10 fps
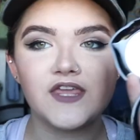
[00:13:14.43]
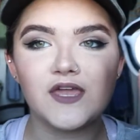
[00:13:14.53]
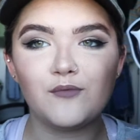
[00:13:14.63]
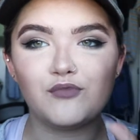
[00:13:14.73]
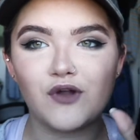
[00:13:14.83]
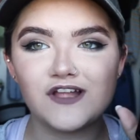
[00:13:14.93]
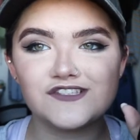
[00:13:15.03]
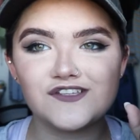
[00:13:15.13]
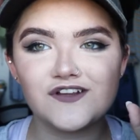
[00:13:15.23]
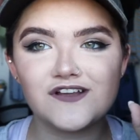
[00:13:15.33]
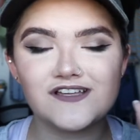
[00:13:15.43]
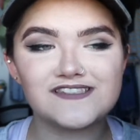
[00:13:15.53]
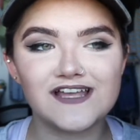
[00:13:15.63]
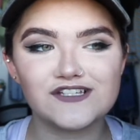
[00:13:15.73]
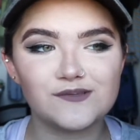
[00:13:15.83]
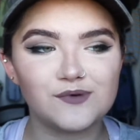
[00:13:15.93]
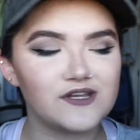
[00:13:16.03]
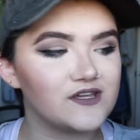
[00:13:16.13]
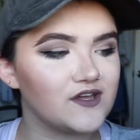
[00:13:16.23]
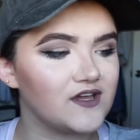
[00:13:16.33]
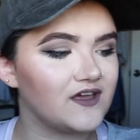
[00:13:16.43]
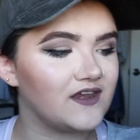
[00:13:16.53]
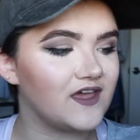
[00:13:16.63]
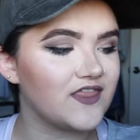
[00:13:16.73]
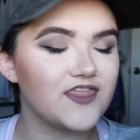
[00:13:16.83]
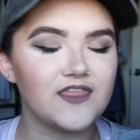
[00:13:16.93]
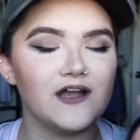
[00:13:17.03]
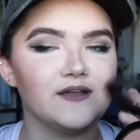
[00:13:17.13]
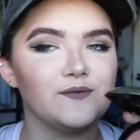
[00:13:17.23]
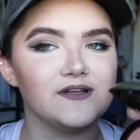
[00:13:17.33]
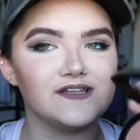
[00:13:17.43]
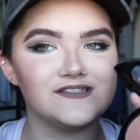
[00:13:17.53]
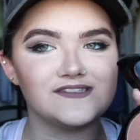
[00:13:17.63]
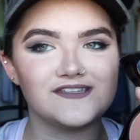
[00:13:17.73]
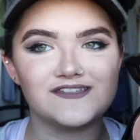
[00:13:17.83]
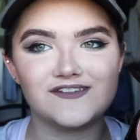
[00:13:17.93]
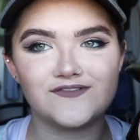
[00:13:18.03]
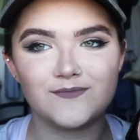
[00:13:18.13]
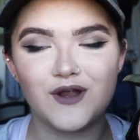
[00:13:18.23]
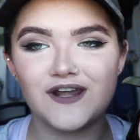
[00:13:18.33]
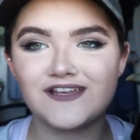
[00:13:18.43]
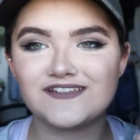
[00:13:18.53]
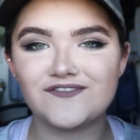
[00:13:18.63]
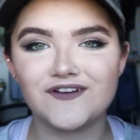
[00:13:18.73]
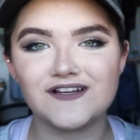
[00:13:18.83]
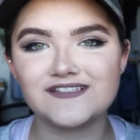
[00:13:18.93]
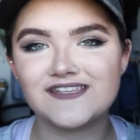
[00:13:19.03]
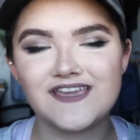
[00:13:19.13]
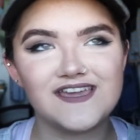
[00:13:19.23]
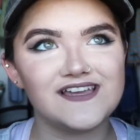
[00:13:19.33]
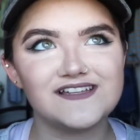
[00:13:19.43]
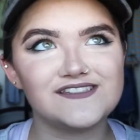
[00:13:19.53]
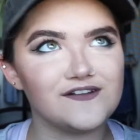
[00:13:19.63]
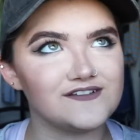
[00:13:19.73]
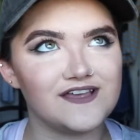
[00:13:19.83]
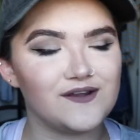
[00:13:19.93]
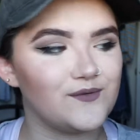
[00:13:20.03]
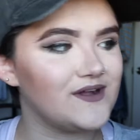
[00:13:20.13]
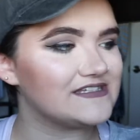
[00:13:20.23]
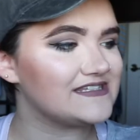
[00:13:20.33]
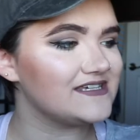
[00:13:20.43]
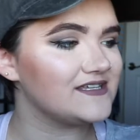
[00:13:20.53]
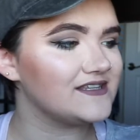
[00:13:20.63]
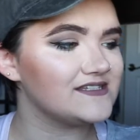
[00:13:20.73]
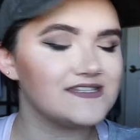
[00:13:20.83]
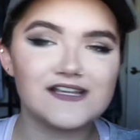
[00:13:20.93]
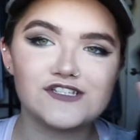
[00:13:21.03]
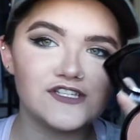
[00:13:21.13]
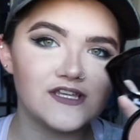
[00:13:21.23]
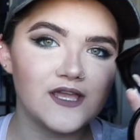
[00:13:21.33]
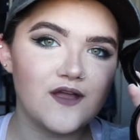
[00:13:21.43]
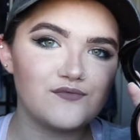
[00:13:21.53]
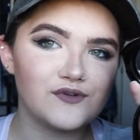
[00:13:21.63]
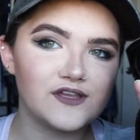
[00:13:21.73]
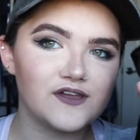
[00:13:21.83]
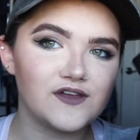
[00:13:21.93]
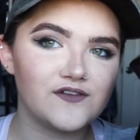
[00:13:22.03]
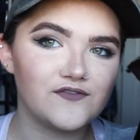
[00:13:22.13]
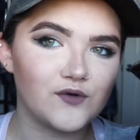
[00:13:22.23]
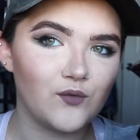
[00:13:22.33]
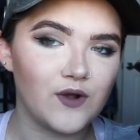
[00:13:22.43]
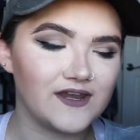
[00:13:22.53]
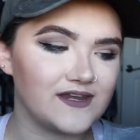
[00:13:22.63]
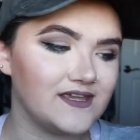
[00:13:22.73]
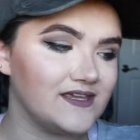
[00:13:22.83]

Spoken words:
The bronzer is actually pretty good. Thought it was a different product at first. Turns out it wasn't. This is actually pretty good for what it